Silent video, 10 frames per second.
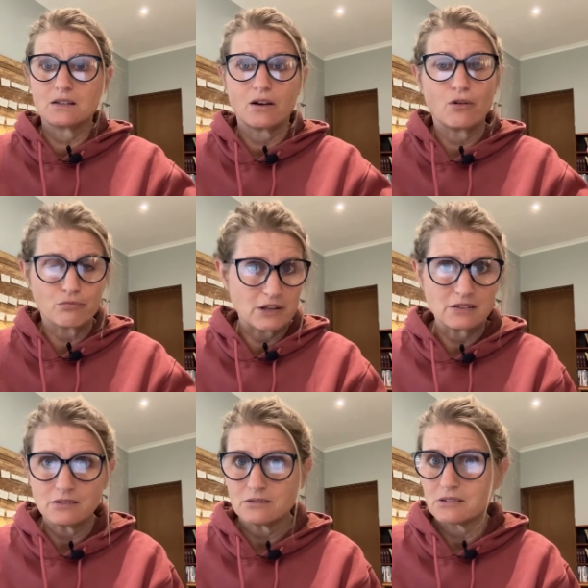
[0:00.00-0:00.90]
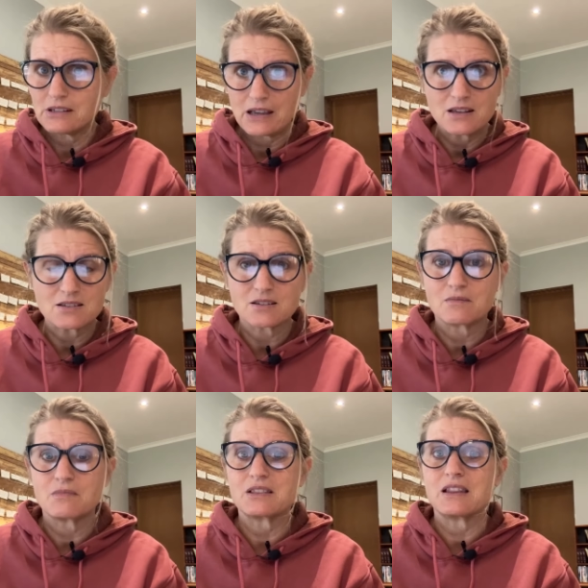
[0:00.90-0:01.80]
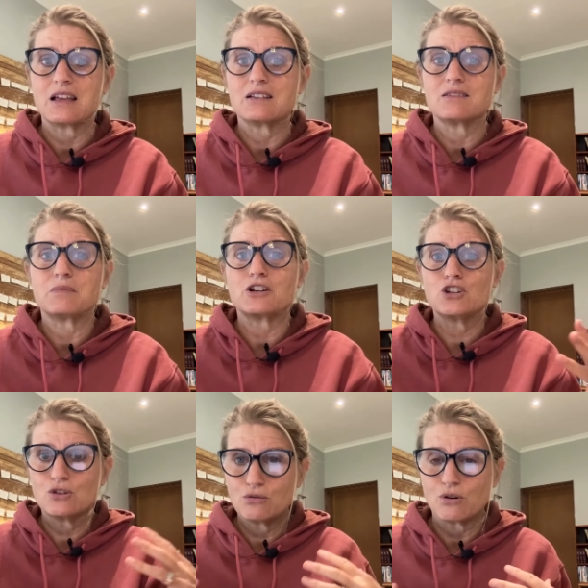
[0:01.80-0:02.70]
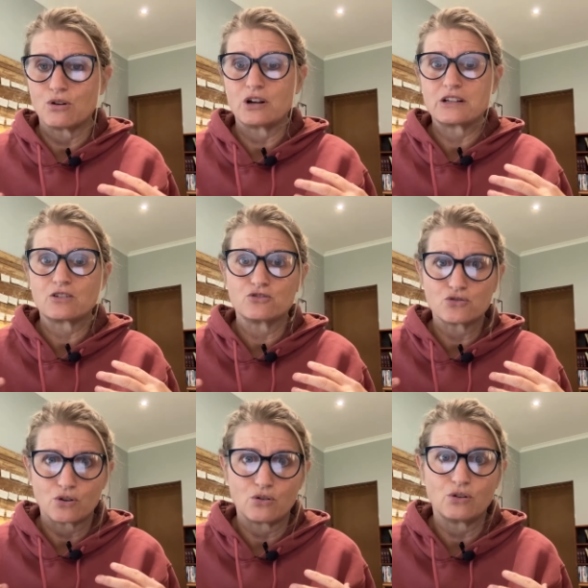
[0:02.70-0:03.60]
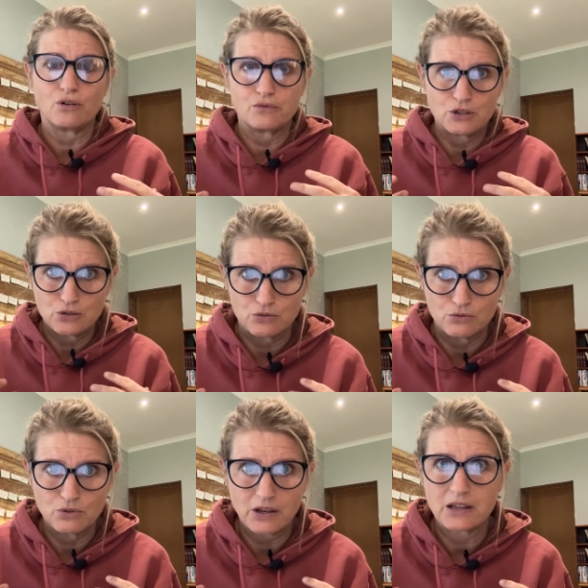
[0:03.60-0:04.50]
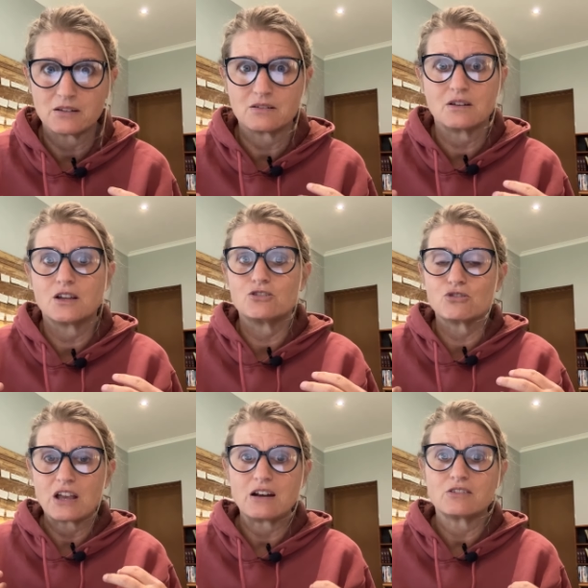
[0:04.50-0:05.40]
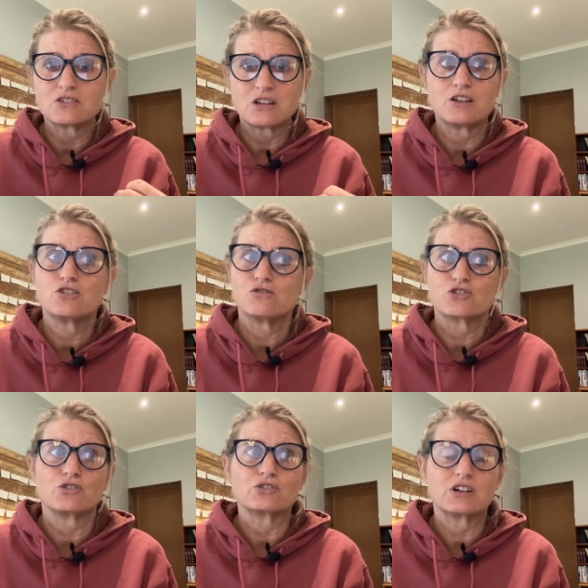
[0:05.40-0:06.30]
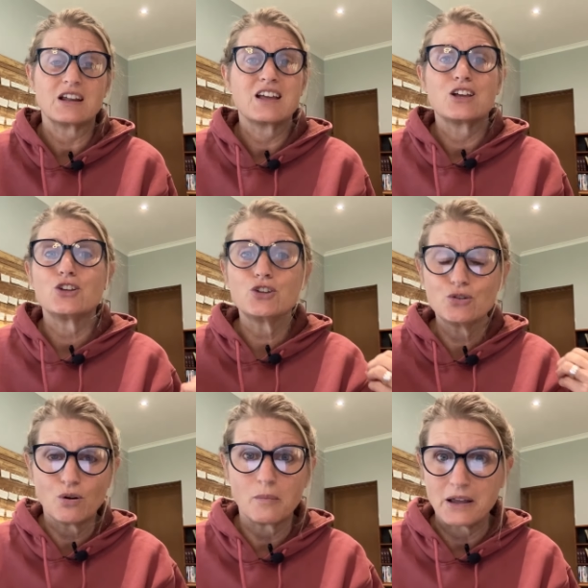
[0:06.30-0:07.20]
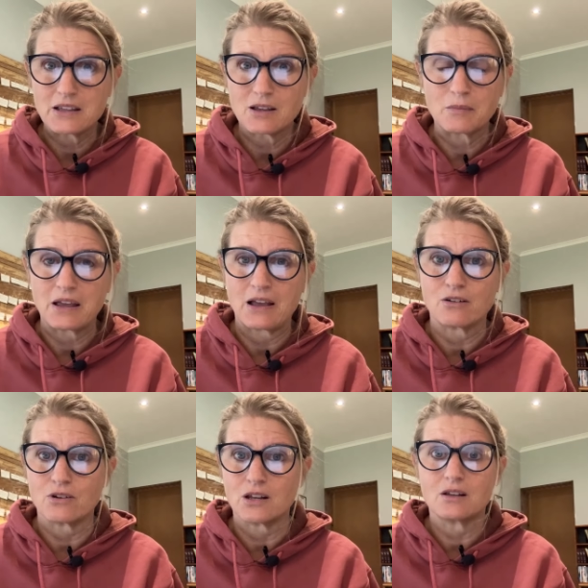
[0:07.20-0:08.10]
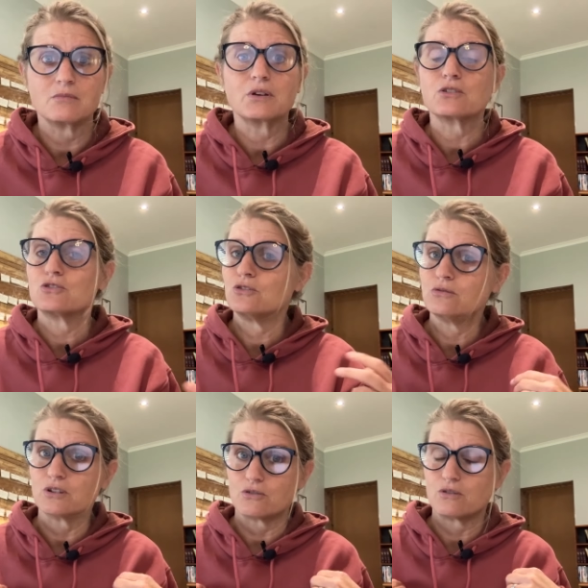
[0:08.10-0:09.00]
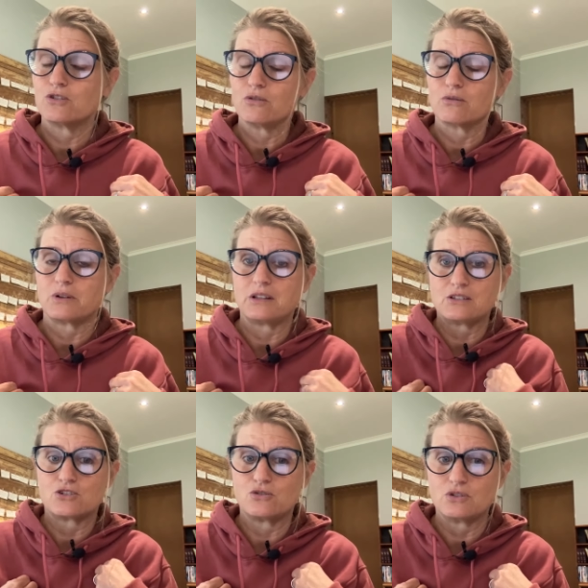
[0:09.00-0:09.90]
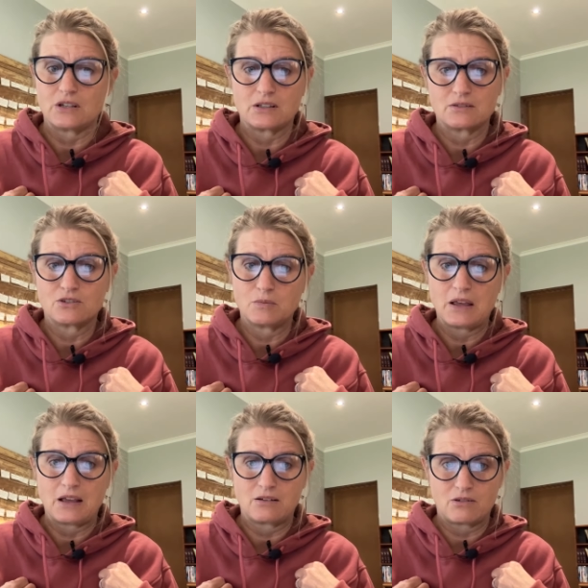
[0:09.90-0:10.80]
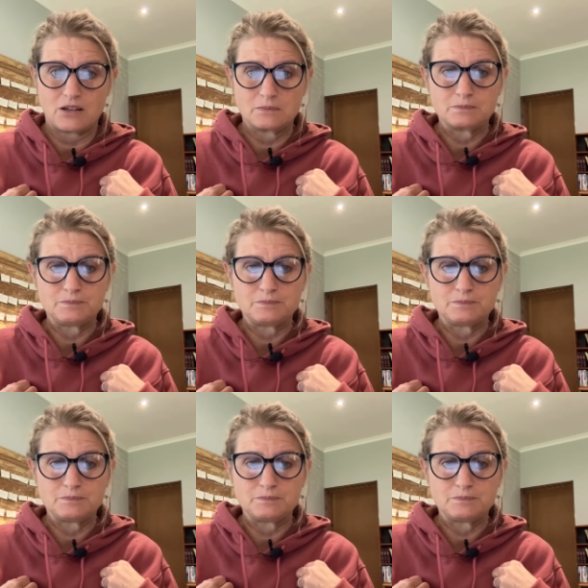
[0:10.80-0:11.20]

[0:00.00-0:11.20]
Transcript: are real, yes, but you are in control of you. And you cannot say to your children, you are making me angry, because you are the one that's choosing to be angry.